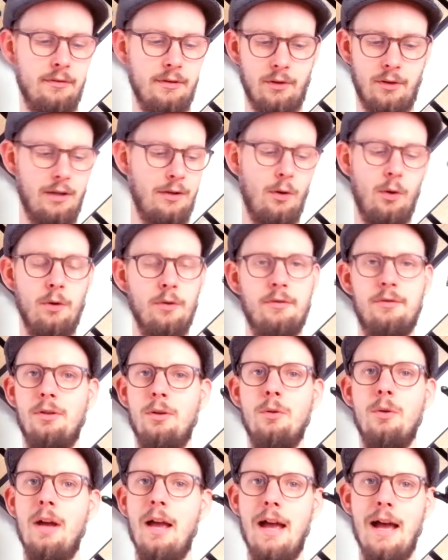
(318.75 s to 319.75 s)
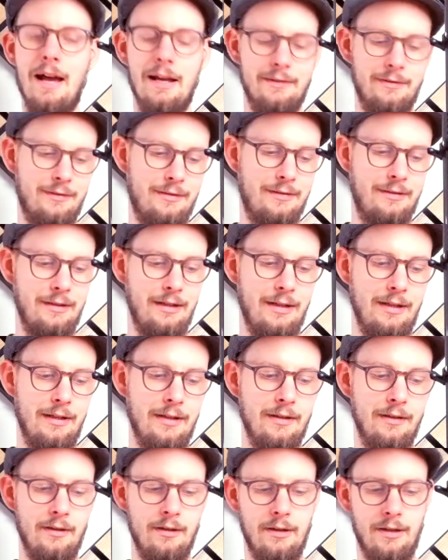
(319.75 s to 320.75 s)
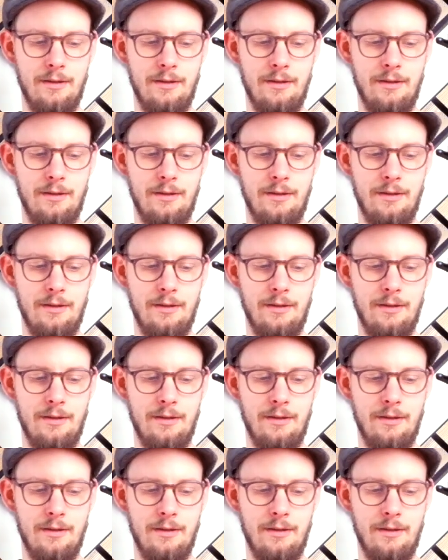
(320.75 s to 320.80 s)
You can also add the